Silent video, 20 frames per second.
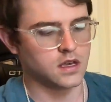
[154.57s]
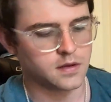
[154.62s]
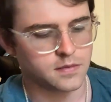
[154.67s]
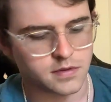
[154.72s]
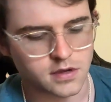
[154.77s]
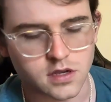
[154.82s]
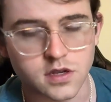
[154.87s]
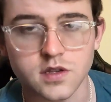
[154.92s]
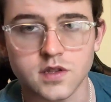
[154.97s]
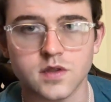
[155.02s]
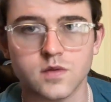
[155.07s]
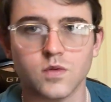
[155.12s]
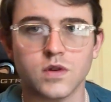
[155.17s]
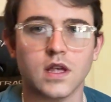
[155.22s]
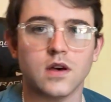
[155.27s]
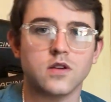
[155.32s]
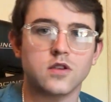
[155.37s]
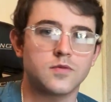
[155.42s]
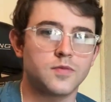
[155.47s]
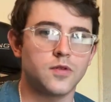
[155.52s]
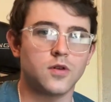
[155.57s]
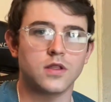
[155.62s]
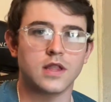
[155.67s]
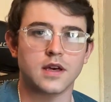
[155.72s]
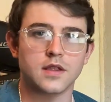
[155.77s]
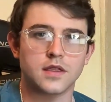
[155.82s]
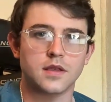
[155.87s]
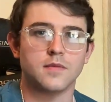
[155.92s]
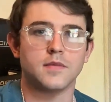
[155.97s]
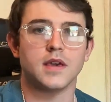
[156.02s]
because when I was pulling
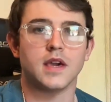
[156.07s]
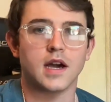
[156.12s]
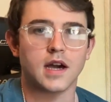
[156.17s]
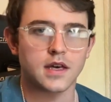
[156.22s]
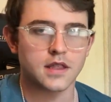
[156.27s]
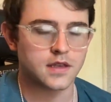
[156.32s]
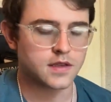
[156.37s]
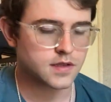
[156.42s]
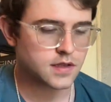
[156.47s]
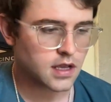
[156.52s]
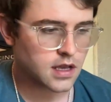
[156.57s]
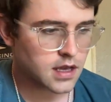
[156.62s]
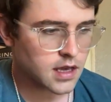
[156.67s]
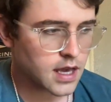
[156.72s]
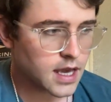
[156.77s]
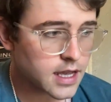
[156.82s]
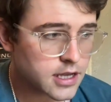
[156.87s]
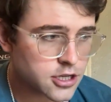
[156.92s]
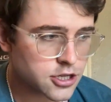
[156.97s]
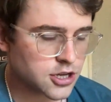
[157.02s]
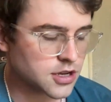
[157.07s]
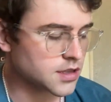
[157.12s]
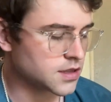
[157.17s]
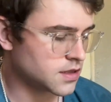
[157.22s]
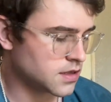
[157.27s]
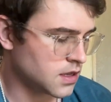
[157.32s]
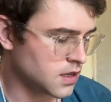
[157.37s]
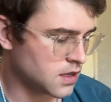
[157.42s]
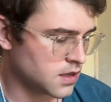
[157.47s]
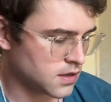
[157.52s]
up the Miata's
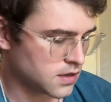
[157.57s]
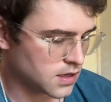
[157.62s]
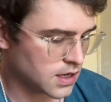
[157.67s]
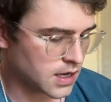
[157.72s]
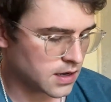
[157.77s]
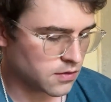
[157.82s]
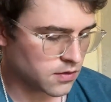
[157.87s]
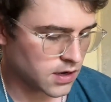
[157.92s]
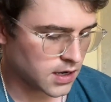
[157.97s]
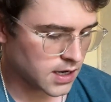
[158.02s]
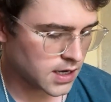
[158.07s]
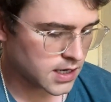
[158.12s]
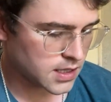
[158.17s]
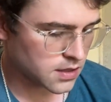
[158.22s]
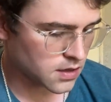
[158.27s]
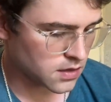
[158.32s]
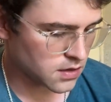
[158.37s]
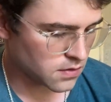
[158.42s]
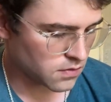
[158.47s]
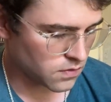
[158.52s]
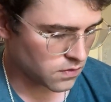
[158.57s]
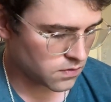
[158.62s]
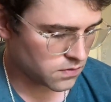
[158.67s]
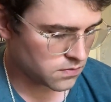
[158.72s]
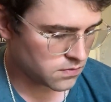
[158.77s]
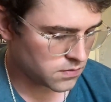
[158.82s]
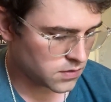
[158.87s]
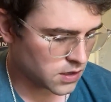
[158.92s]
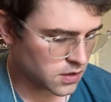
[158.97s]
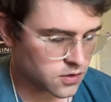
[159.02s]
engine, I kind of
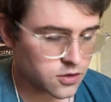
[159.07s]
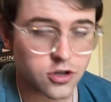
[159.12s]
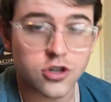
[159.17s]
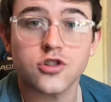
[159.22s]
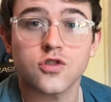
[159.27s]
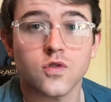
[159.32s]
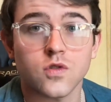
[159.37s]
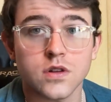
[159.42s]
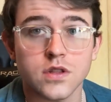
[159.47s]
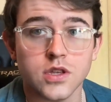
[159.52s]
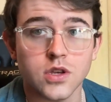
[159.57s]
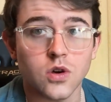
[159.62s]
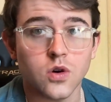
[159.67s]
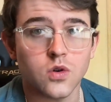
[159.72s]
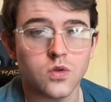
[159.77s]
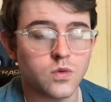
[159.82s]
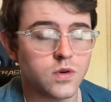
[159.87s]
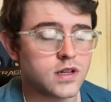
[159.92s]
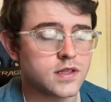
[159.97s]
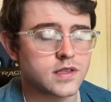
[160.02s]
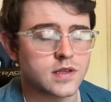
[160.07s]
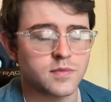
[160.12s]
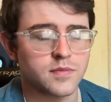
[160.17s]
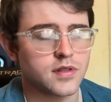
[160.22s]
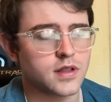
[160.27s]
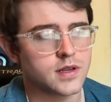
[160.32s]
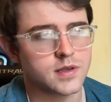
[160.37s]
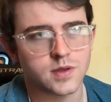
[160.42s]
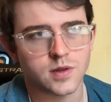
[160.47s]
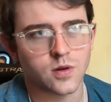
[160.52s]
destroyed the old ones, and
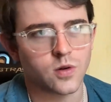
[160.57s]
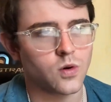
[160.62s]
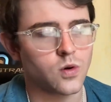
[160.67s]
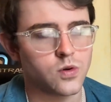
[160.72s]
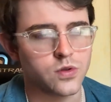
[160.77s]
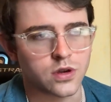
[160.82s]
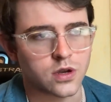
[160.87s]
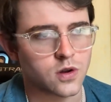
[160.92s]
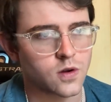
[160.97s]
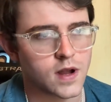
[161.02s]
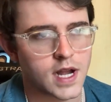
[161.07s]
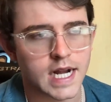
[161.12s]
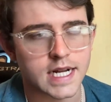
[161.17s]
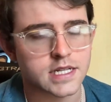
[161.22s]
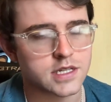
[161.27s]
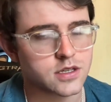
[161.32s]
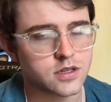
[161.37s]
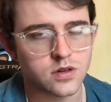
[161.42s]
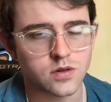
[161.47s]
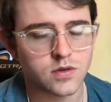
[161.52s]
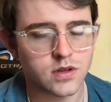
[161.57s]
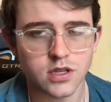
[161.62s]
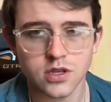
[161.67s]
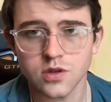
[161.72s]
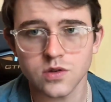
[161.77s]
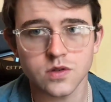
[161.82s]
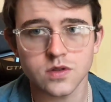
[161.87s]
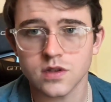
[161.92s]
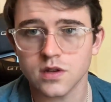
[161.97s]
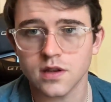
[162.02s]
plus they're old and cracked, and you don't want to
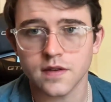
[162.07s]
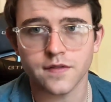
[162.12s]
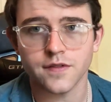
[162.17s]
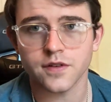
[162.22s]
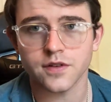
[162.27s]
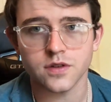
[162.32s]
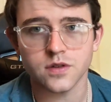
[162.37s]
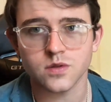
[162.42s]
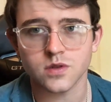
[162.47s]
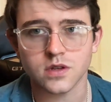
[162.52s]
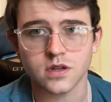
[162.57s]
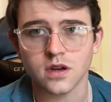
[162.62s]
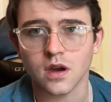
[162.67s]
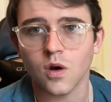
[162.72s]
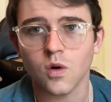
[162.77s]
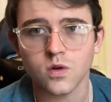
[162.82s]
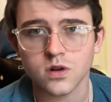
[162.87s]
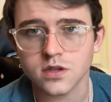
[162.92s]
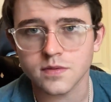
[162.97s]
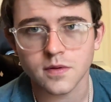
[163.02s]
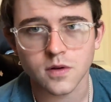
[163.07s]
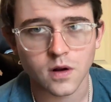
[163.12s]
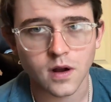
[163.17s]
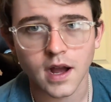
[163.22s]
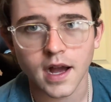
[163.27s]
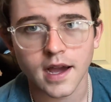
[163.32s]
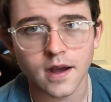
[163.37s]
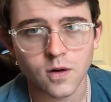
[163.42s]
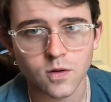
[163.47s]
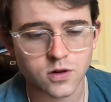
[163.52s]
use it if you're using
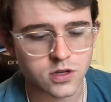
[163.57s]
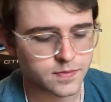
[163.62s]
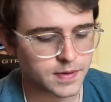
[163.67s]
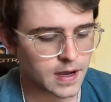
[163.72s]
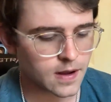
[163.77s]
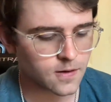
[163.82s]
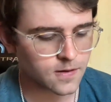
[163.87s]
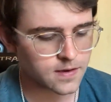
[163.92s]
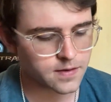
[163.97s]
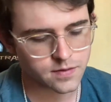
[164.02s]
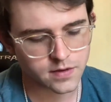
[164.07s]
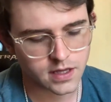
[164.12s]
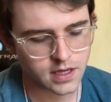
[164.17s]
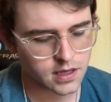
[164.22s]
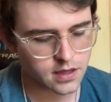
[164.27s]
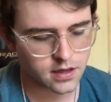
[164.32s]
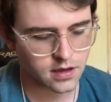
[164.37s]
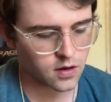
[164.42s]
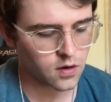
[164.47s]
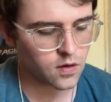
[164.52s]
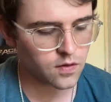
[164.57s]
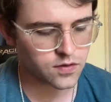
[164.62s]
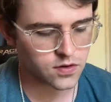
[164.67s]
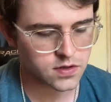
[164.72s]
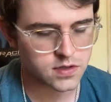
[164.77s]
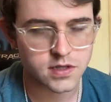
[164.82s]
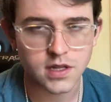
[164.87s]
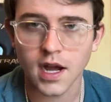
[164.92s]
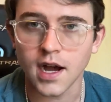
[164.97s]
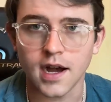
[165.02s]
high horsepower, even anything over
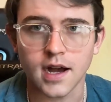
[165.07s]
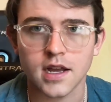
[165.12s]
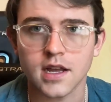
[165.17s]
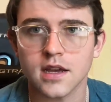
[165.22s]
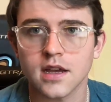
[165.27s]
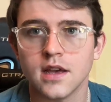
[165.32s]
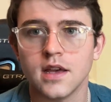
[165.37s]
stock